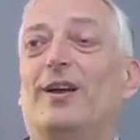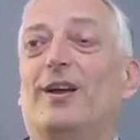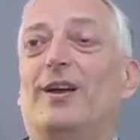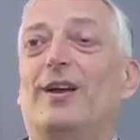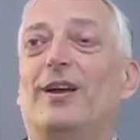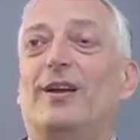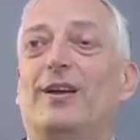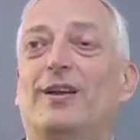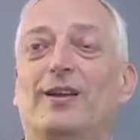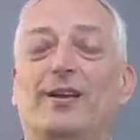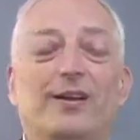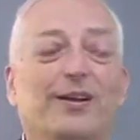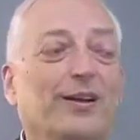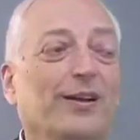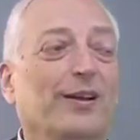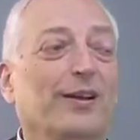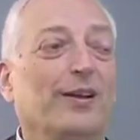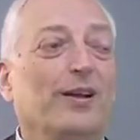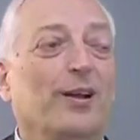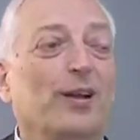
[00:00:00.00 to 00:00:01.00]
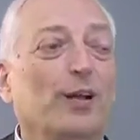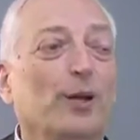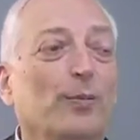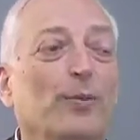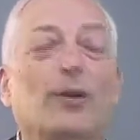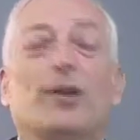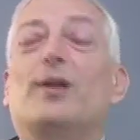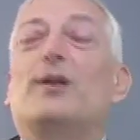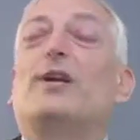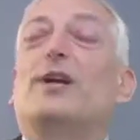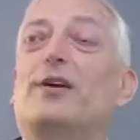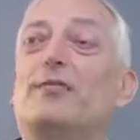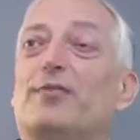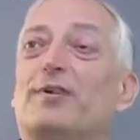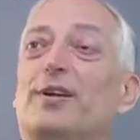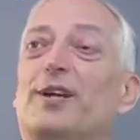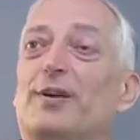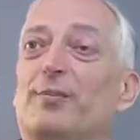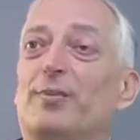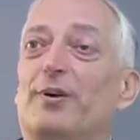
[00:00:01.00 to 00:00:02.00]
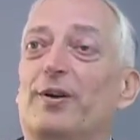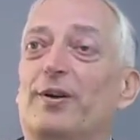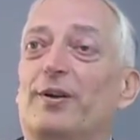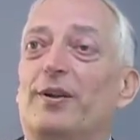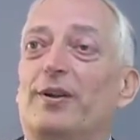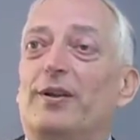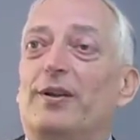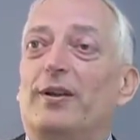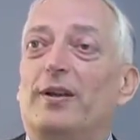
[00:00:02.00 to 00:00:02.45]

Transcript: a global governing body.